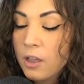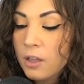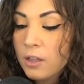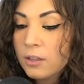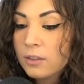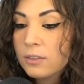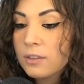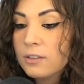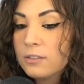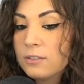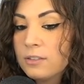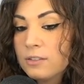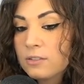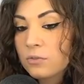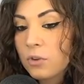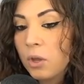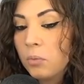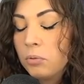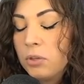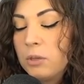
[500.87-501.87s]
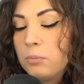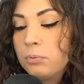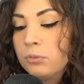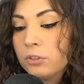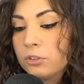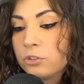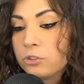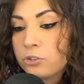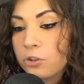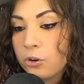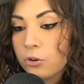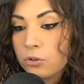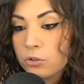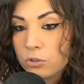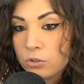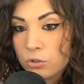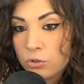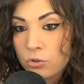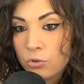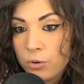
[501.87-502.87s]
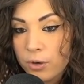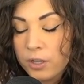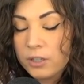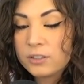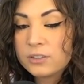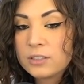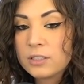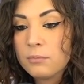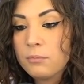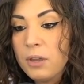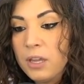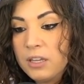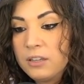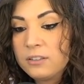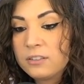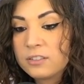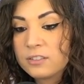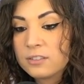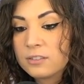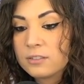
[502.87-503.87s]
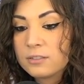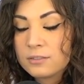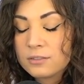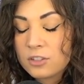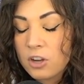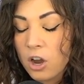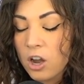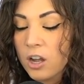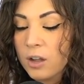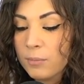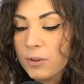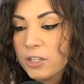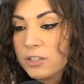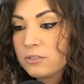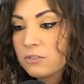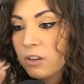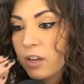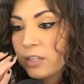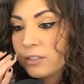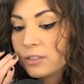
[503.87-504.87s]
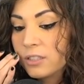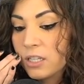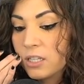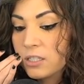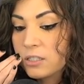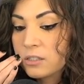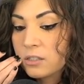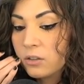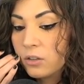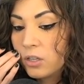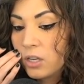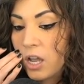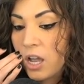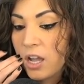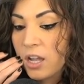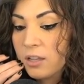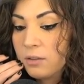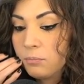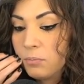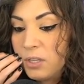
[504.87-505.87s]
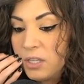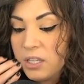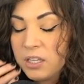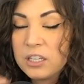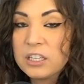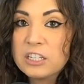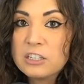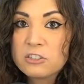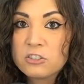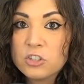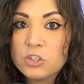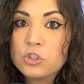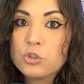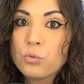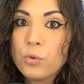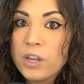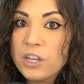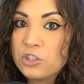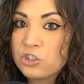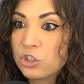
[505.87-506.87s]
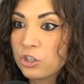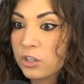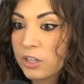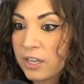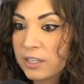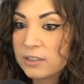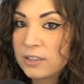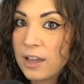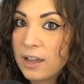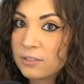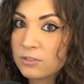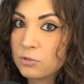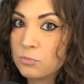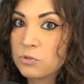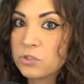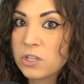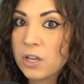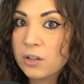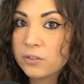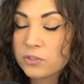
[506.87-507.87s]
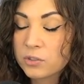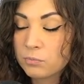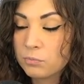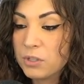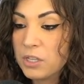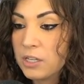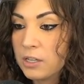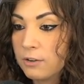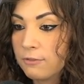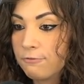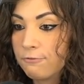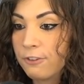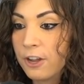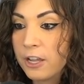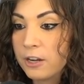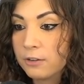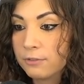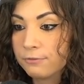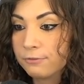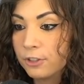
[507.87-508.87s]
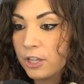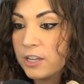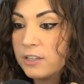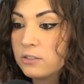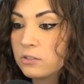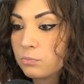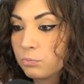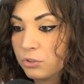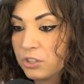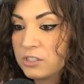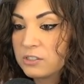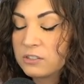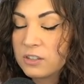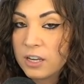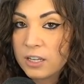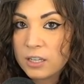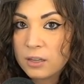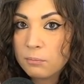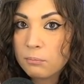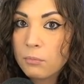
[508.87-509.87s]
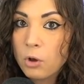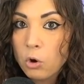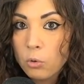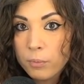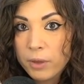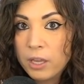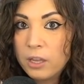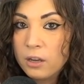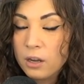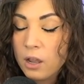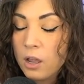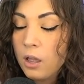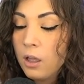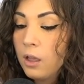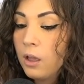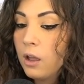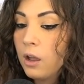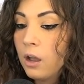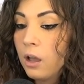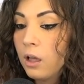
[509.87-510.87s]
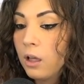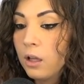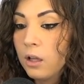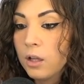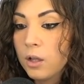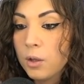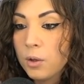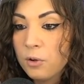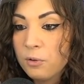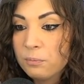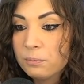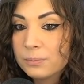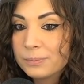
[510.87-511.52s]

This is what people are so quick to make comments like this, not being in a situation like that themselves and being in a fight or flight split second moment. I